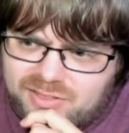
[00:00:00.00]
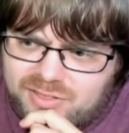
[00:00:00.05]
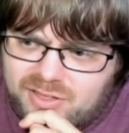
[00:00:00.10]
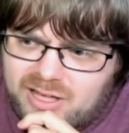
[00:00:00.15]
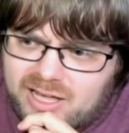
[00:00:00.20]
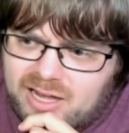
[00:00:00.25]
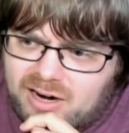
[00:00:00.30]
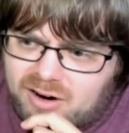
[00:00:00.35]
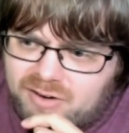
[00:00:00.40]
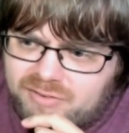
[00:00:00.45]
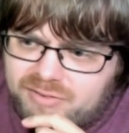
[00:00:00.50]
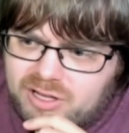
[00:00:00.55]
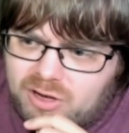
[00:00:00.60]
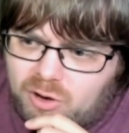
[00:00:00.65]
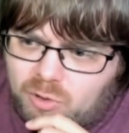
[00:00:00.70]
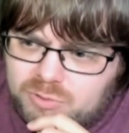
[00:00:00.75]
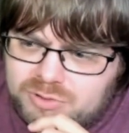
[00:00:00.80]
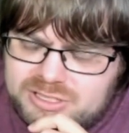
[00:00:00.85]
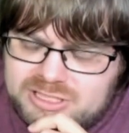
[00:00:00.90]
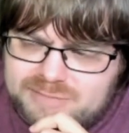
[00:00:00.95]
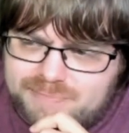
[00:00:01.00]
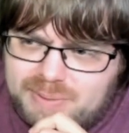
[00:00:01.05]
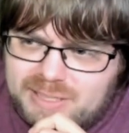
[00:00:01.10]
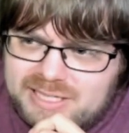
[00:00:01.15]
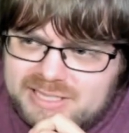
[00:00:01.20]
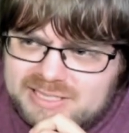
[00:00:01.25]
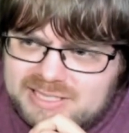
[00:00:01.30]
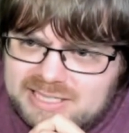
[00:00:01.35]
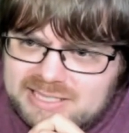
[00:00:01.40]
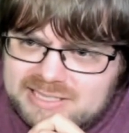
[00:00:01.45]
they are the only
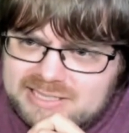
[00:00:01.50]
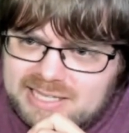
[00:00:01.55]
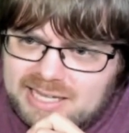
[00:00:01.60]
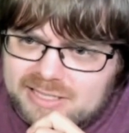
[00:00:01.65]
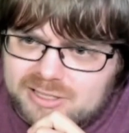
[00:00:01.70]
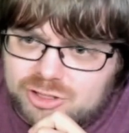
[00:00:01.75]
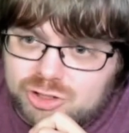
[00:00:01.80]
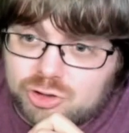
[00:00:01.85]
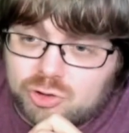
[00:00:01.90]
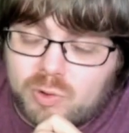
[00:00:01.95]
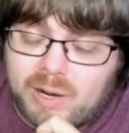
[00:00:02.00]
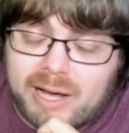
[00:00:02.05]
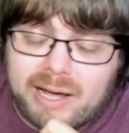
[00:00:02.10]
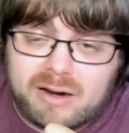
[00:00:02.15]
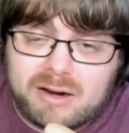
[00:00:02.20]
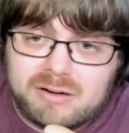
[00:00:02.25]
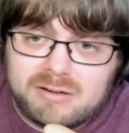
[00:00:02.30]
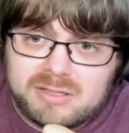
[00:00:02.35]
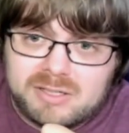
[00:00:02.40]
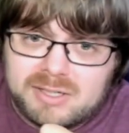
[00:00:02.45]
species that duet